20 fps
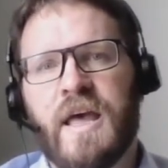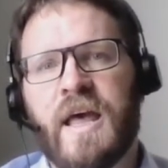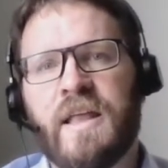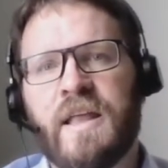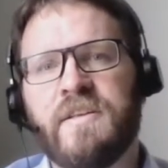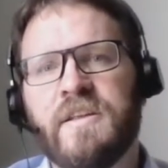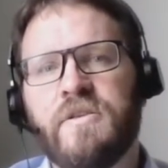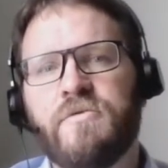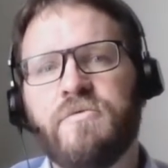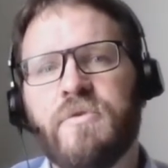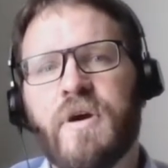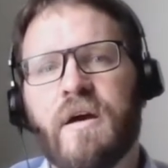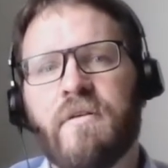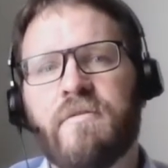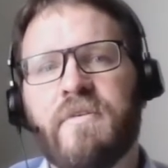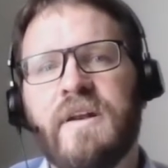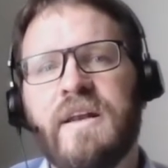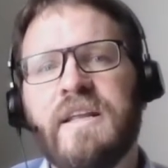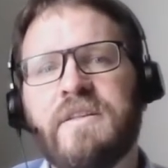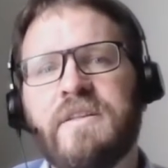and they do
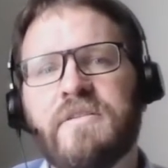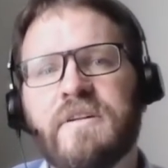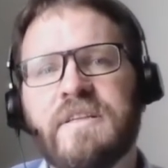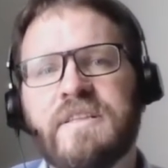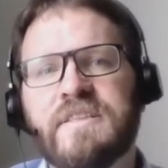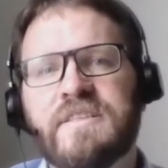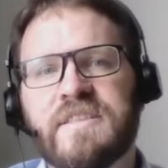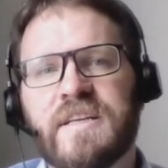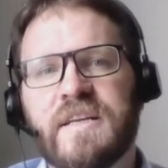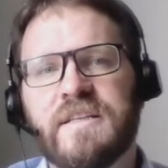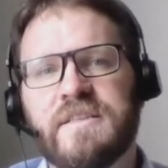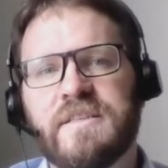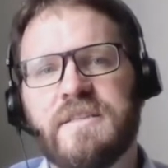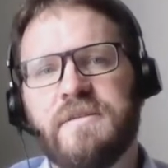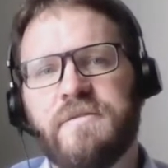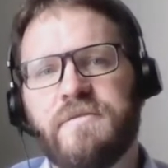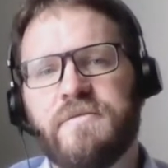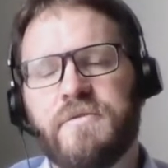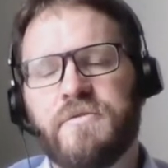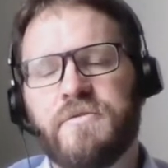have little
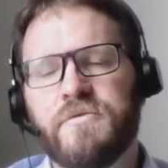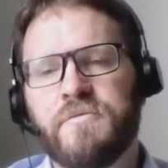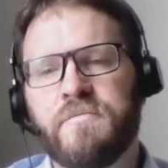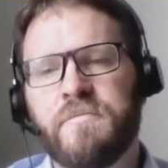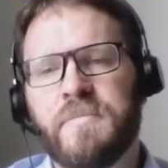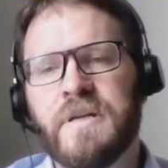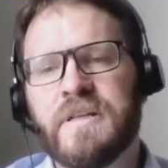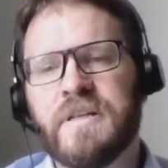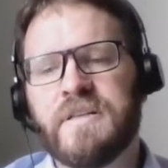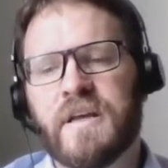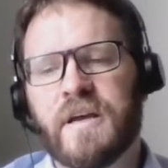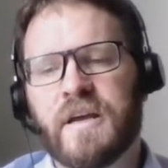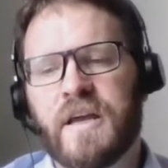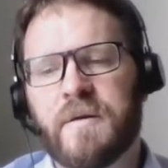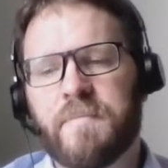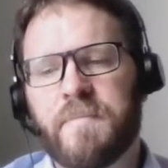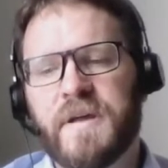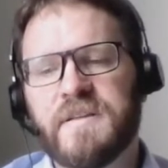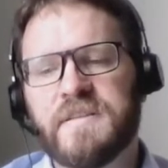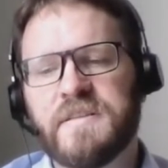incentive to build their
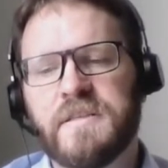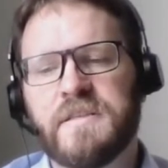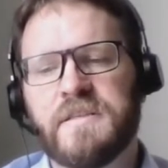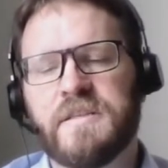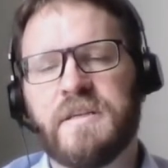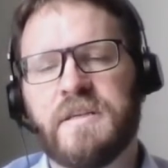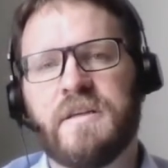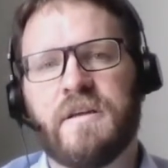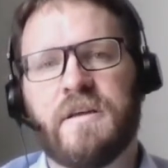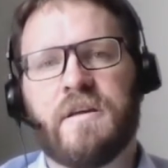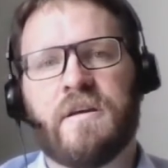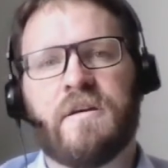capacity.